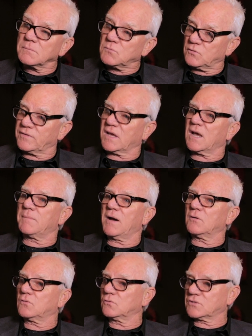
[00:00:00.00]
movie come
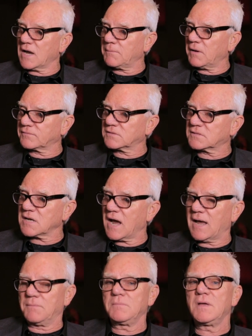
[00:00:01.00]
out called Time After
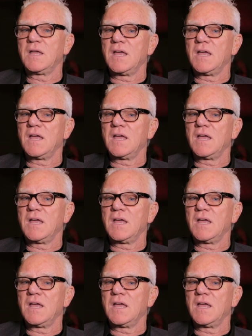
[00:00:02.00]
Time.